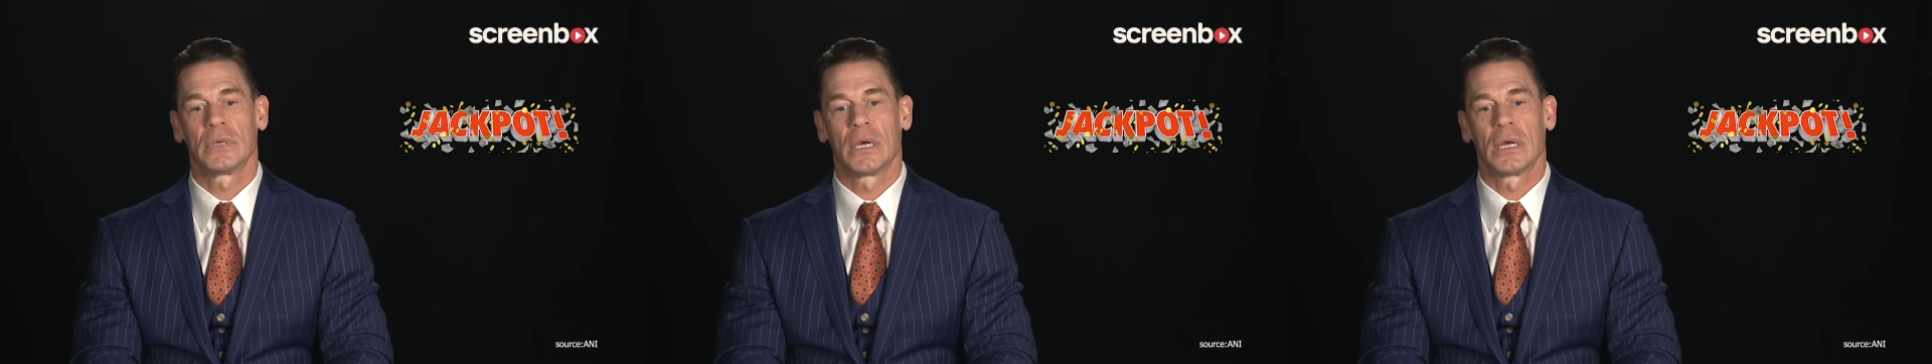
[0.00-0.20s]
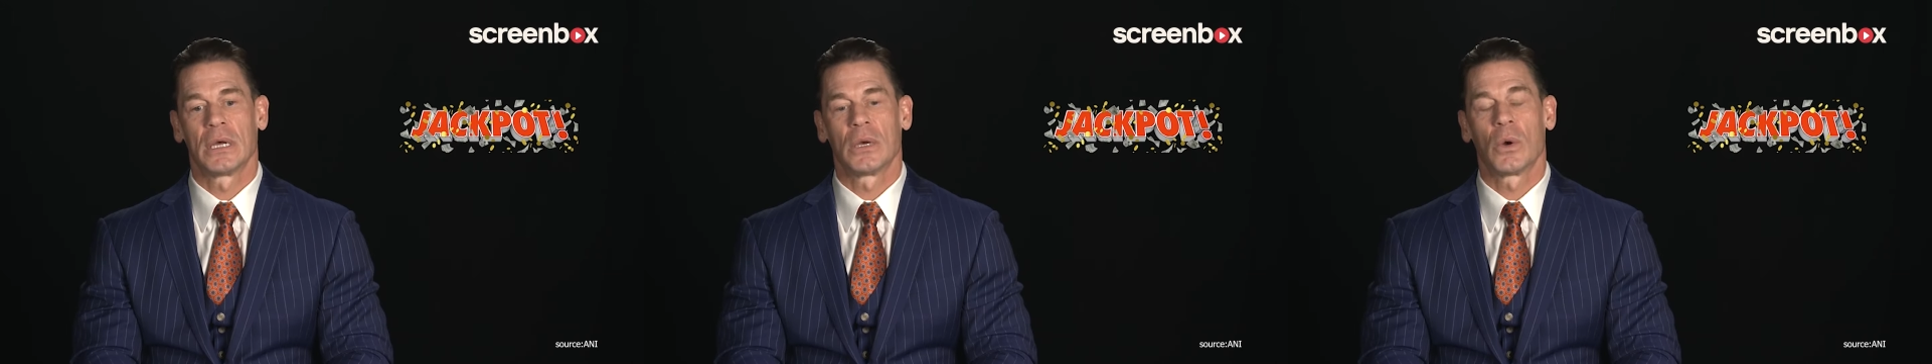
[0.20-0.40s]

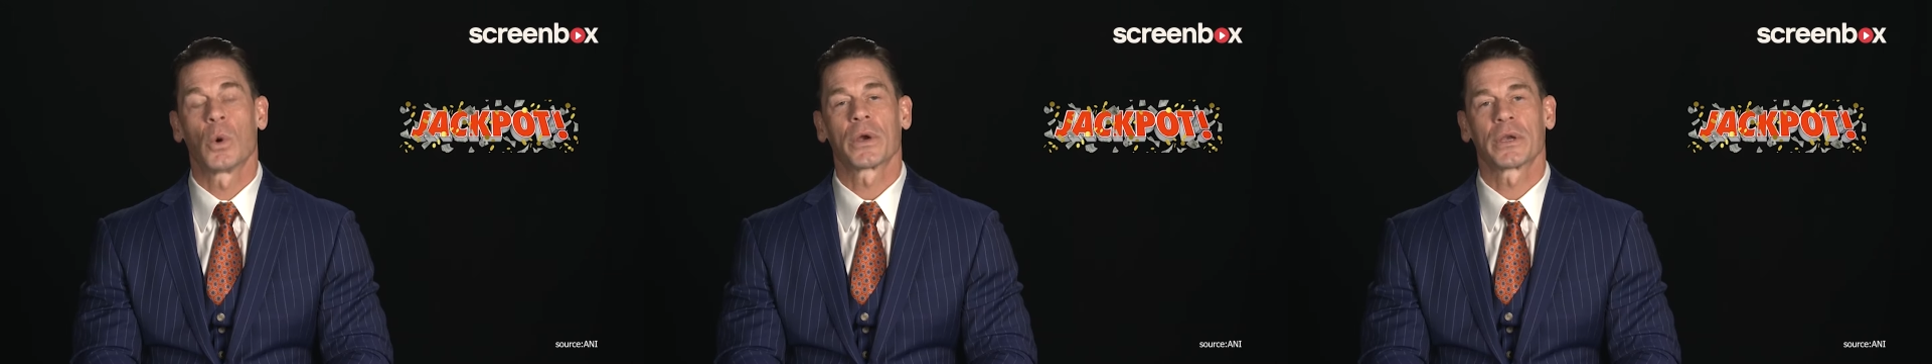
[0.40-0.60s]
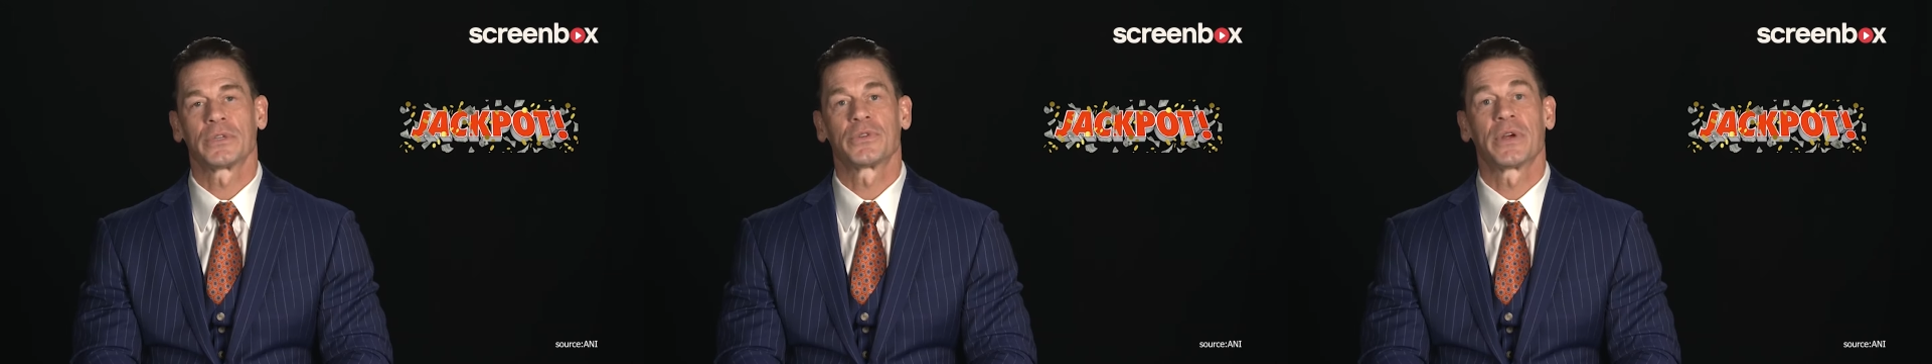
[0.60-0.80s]

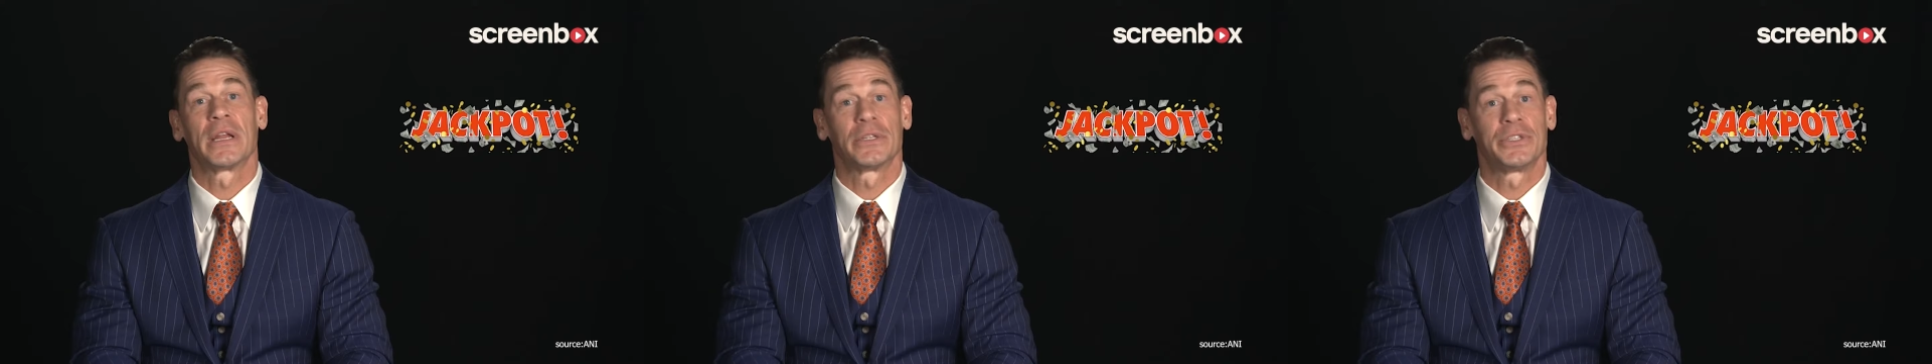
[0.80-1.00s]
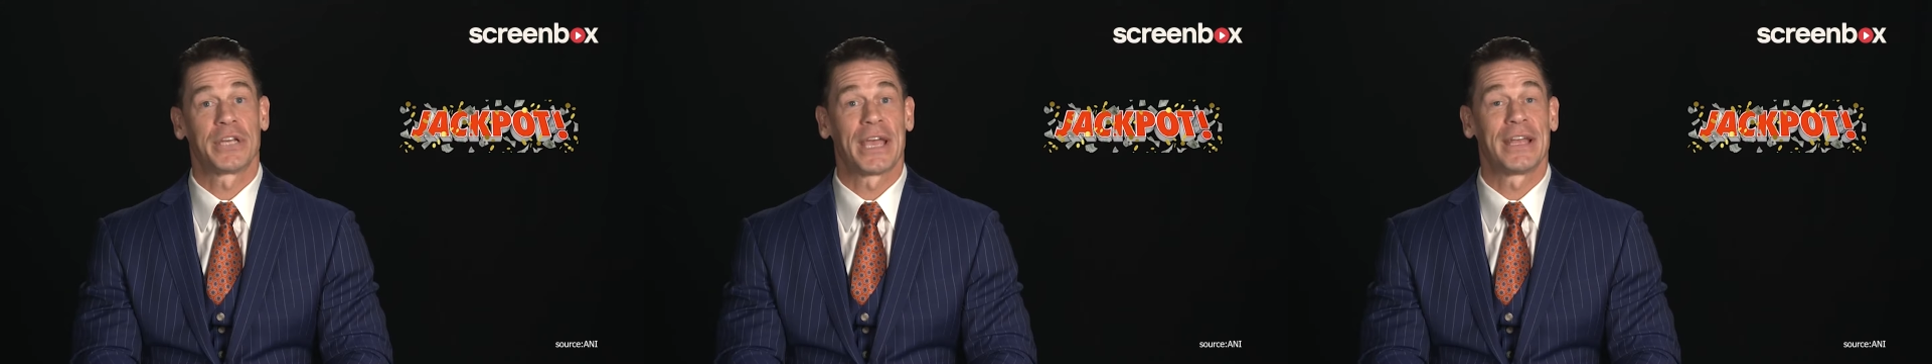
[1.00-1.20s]

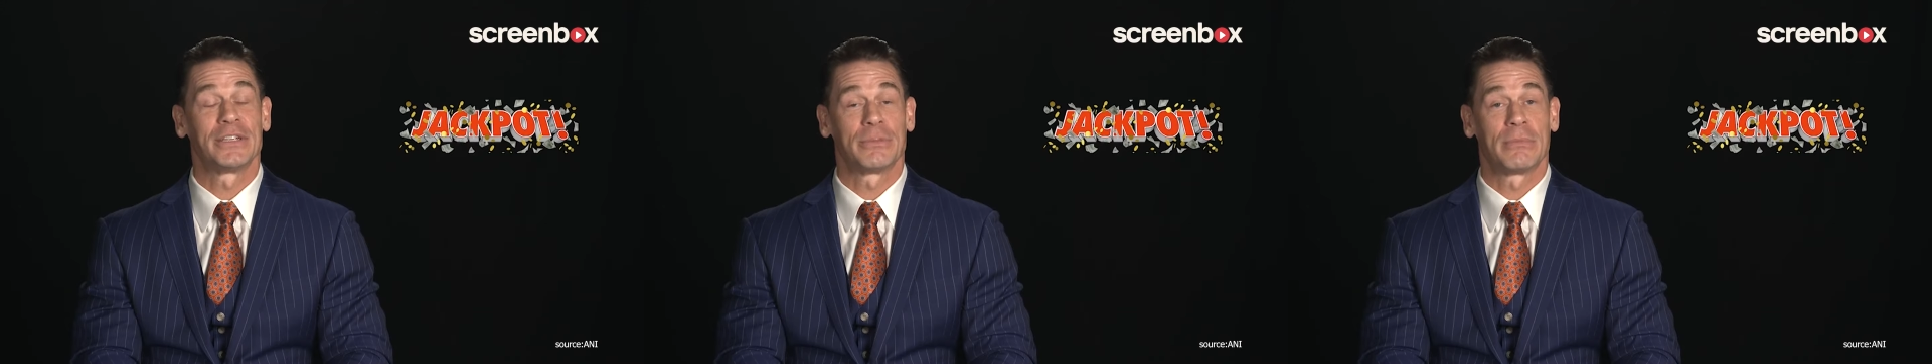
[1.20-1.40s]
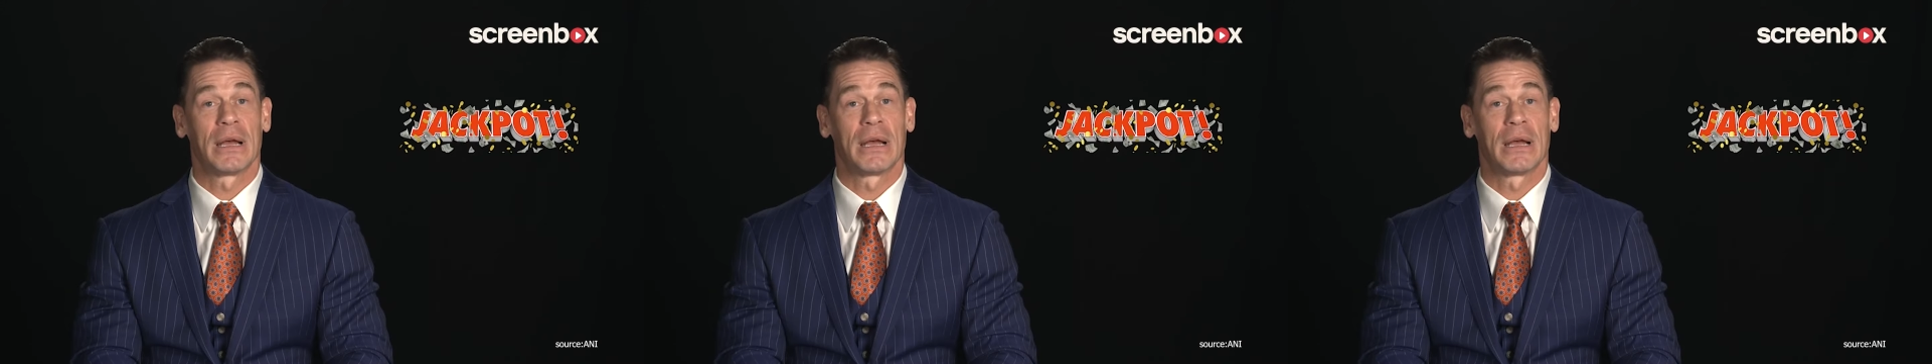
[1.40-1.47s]
orchestrate a change in my